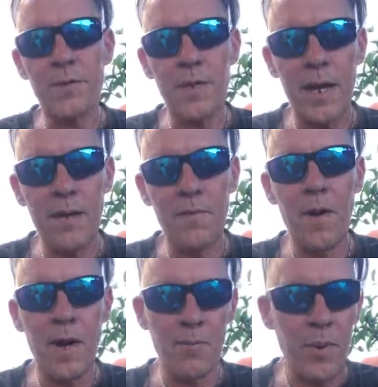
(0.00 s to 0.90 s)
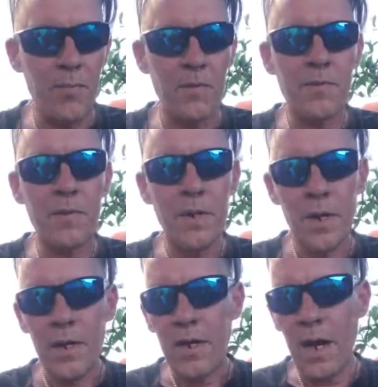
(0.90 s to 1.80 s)
and people
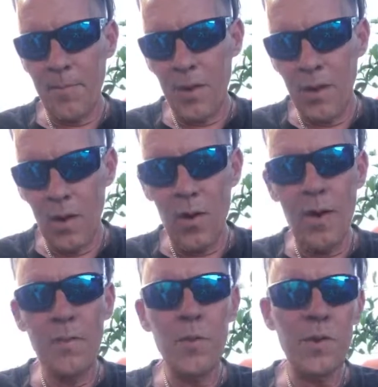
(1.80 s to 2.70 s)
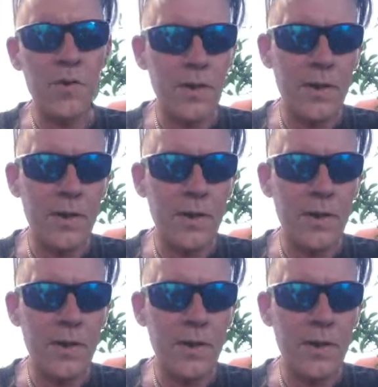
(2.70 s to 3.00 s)
come to know them. We took,